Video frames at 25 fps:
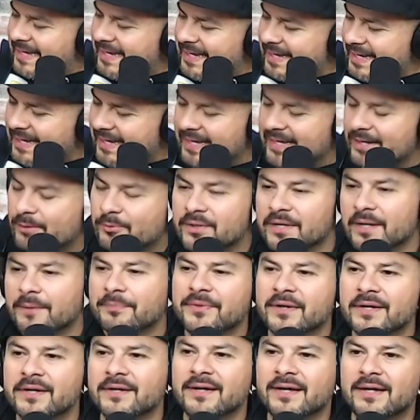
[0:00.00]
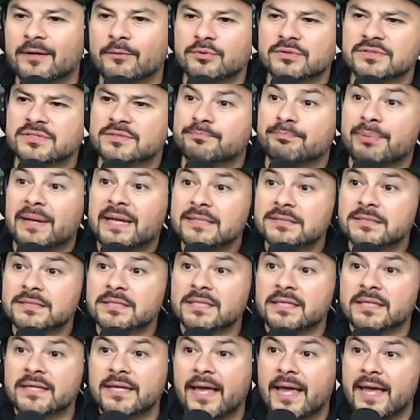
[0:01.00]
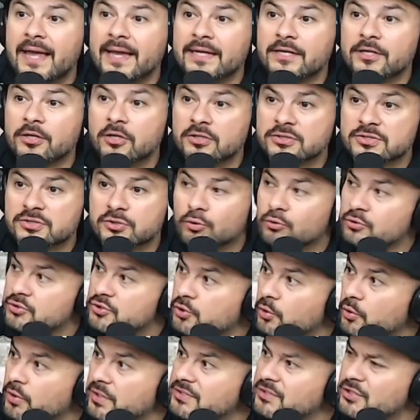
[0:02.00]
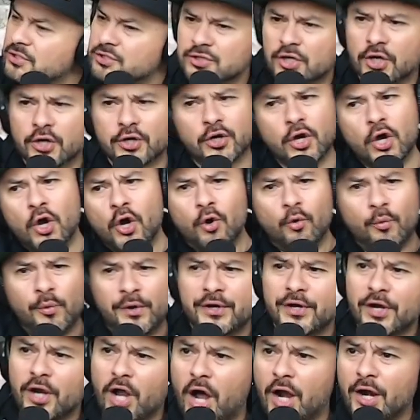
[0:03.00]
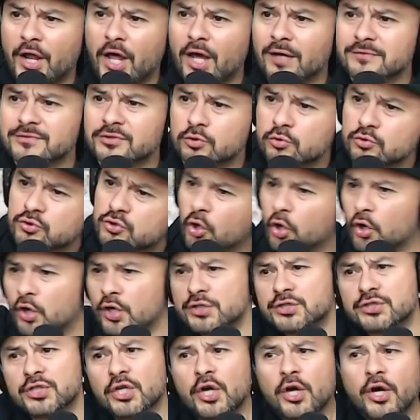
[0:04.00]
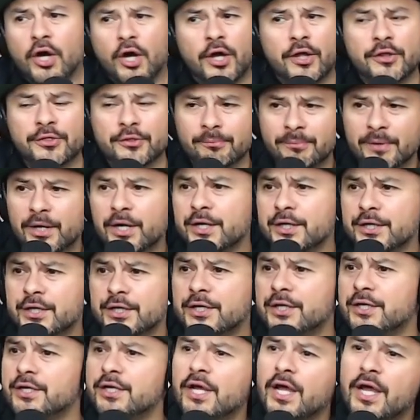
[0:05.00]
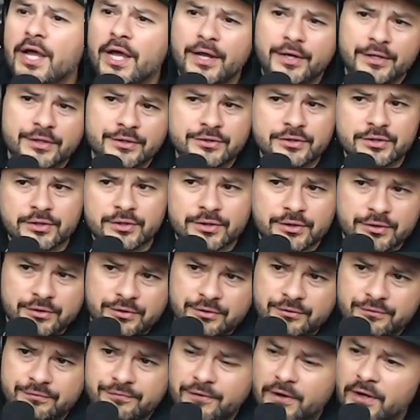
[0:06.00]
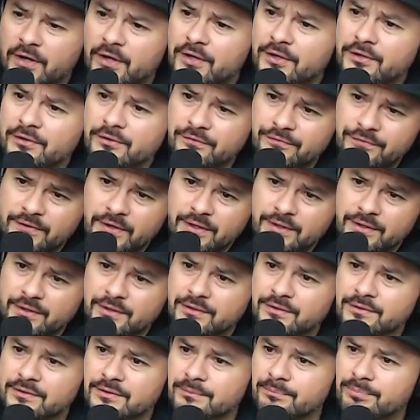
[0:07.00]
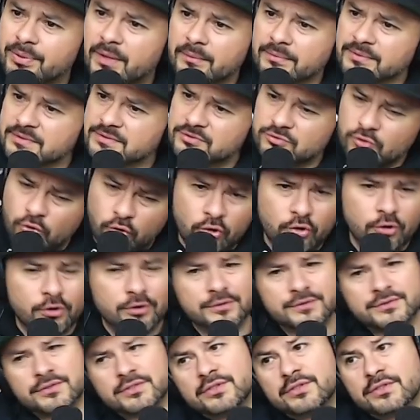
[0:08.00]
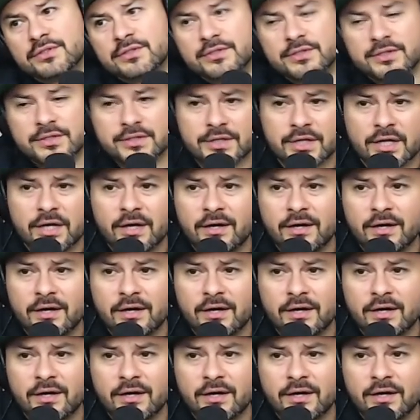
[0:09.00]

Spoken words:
He went up there and was basically hating on school choice. He's like, we cannot have school choice and the money, and it's going to defund the fucking the public schools and